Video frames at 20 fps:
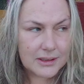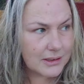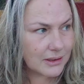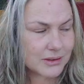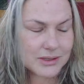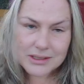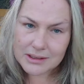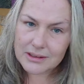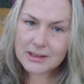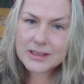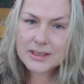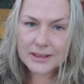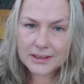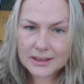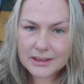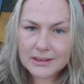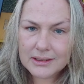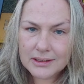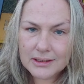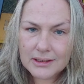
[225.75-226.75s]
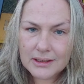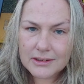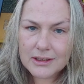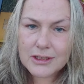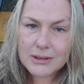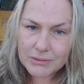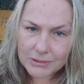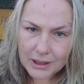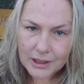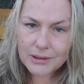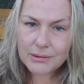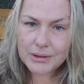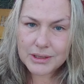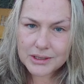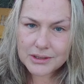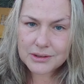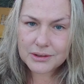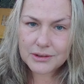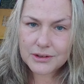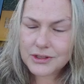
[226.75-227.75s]
No, seriously. They do a lot of
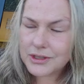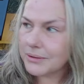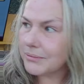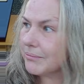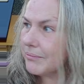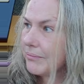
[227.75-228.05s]
research.